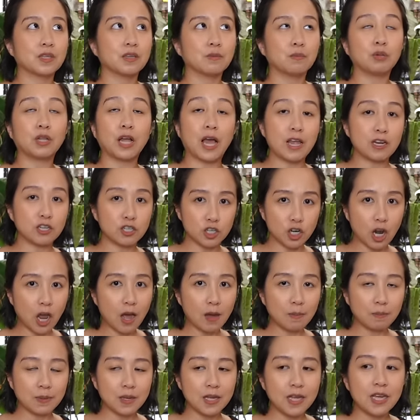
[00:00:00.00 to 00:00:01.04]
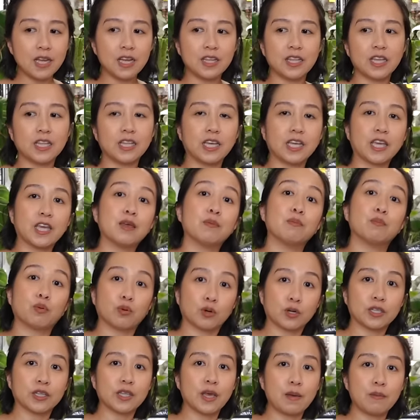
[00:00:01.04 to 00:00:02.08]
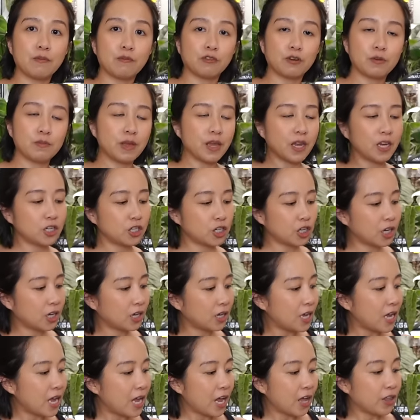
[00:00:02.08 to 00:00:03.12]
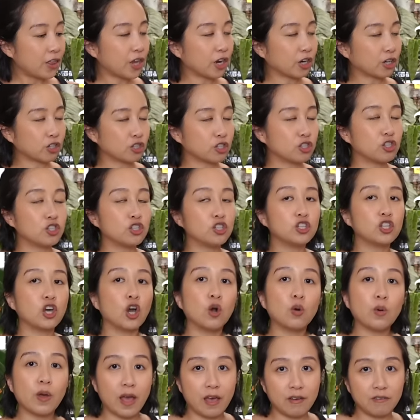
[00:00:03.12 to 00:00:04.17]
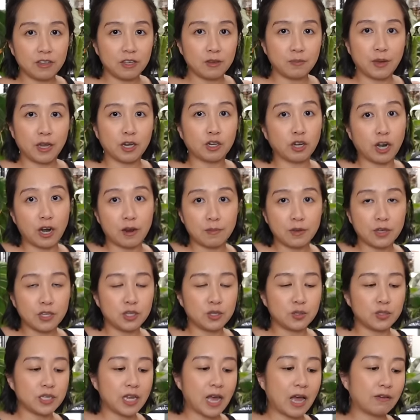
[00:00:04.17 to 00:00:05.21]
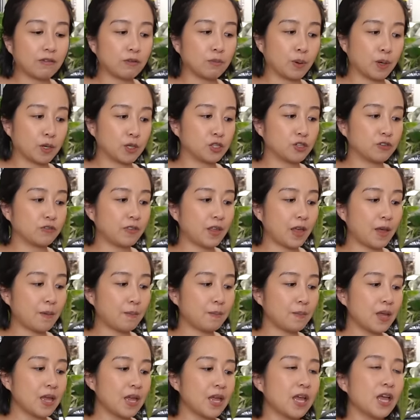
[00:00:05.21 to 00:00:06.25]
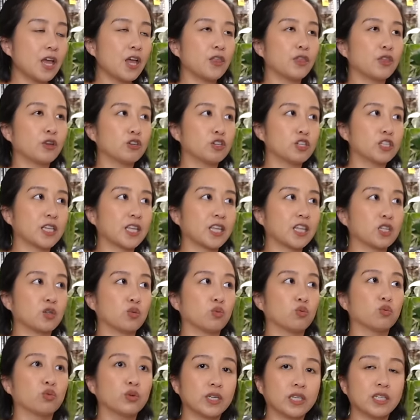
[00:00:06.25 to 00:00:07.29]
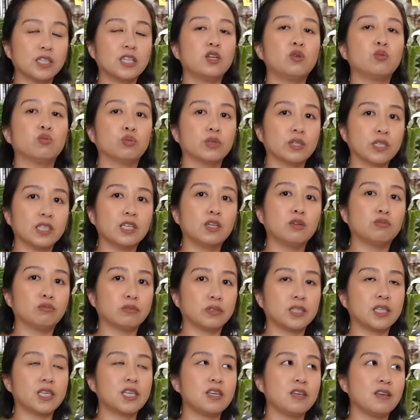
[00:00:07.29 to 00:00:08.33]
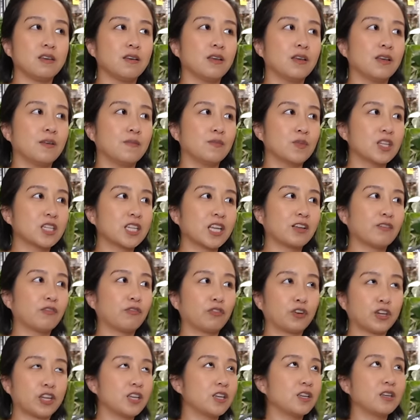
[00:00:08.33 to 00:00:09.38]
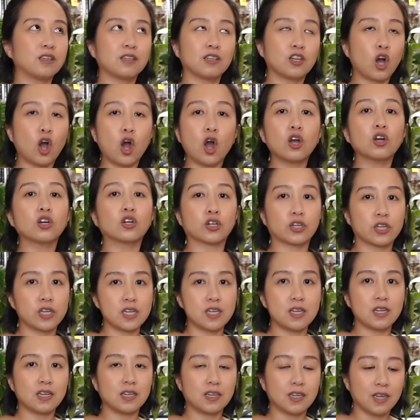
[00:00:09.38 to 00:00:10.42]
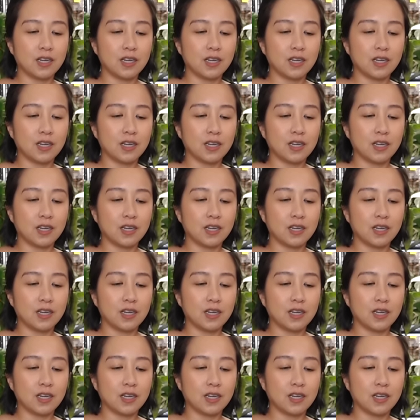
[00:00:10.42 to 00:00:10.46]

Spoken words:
plant shop, they like import them from Asia. They are so heavy. My grandma used to have a bunch of them. They're just like this really, really, really, it's like freaking concrete.